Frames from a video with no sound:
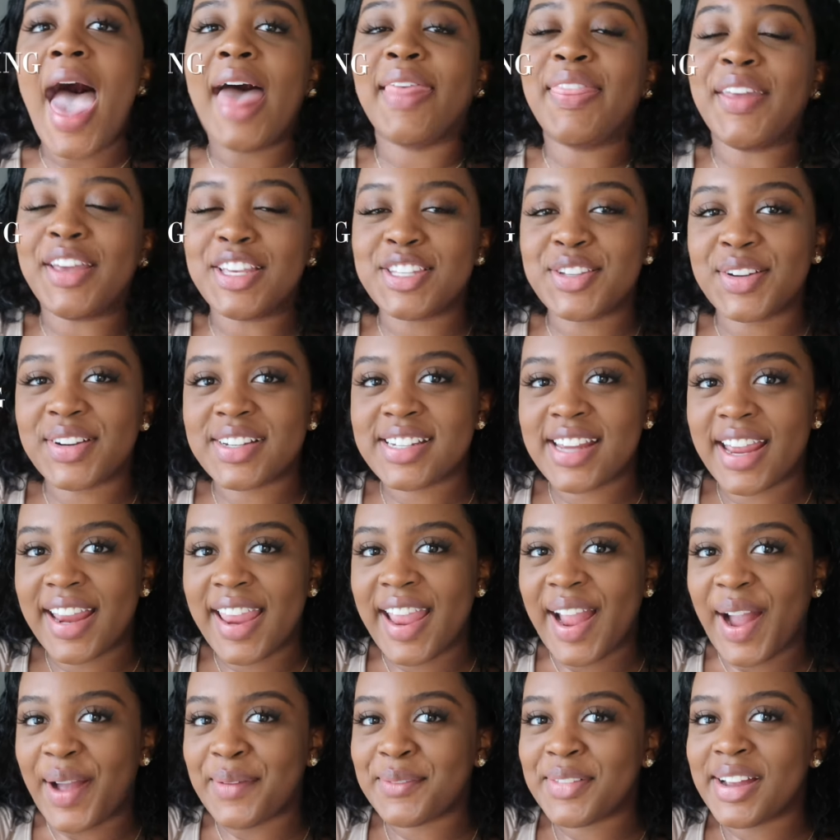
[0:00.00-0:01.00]
Thanks for
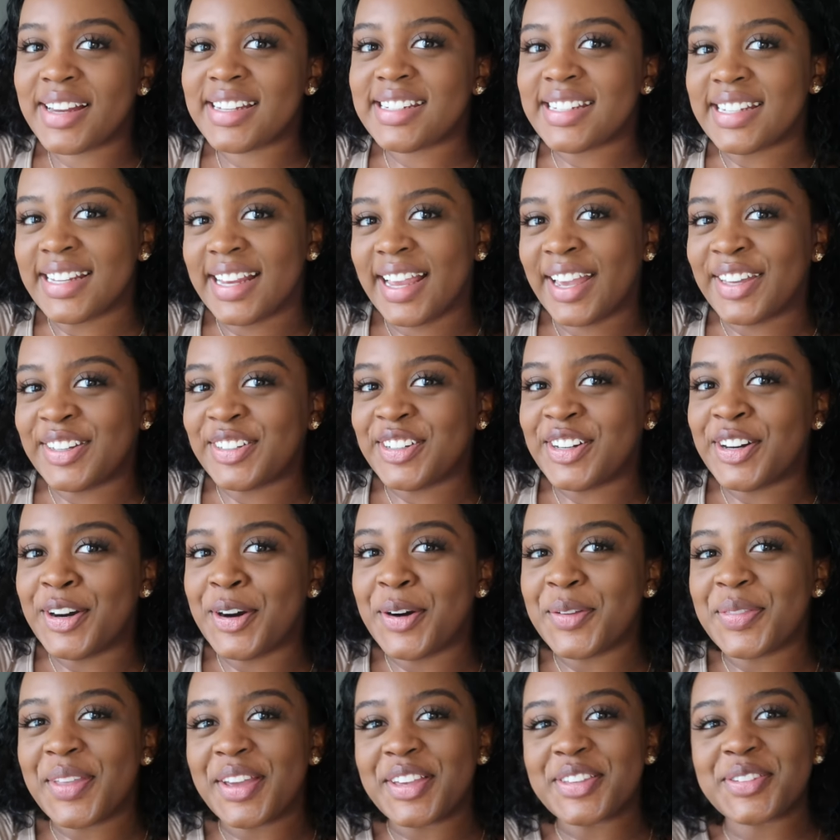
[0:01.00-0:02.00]
checking out my
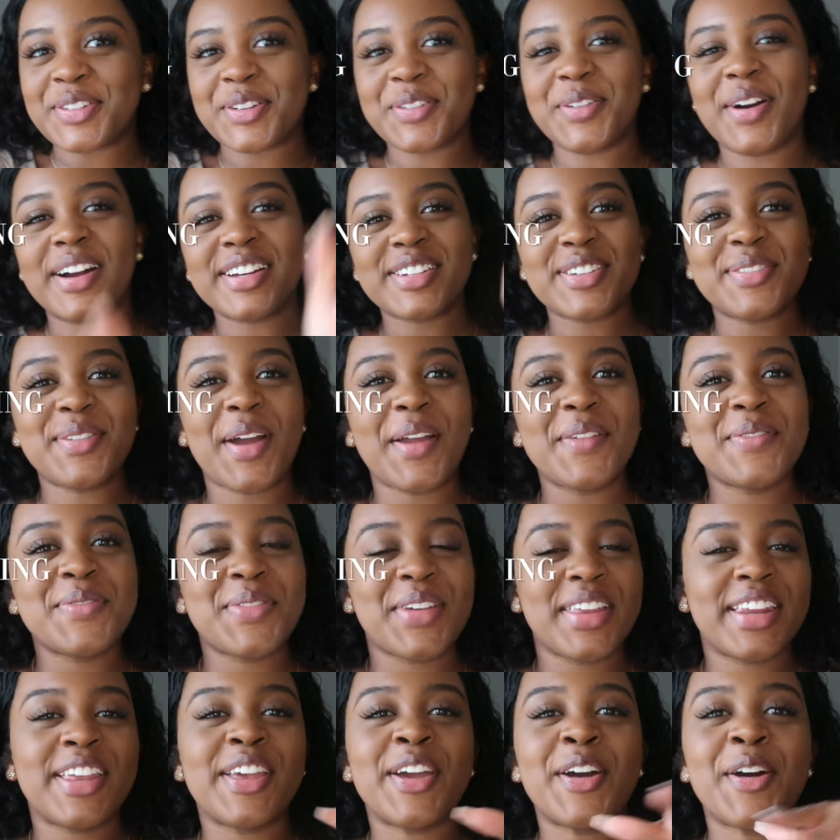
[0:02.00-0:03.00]
channel. Thanks for watching my
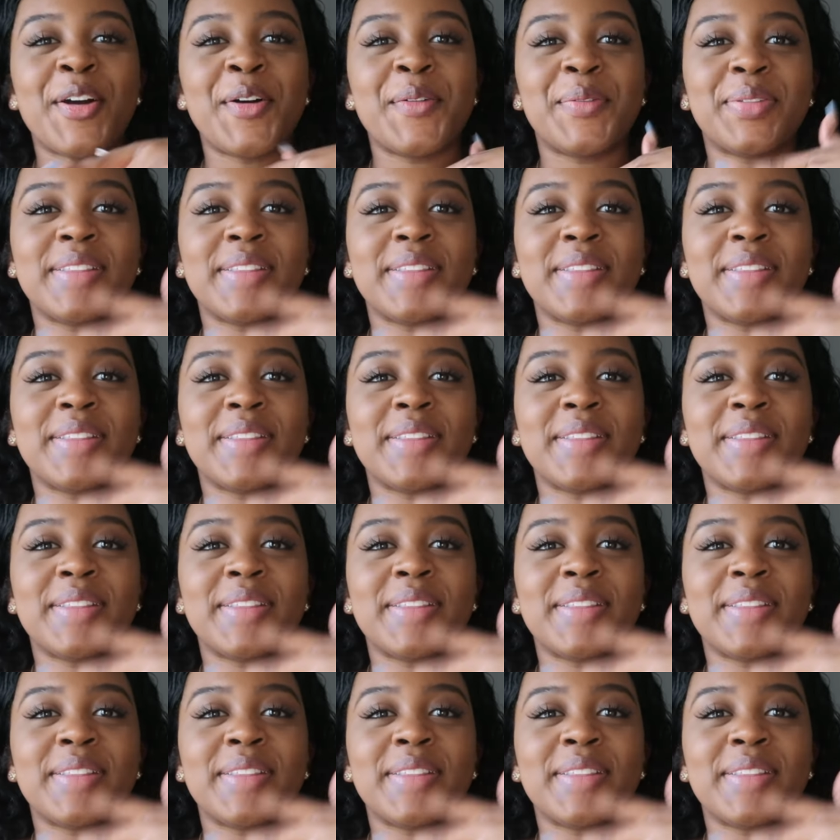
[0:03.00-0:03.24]
video.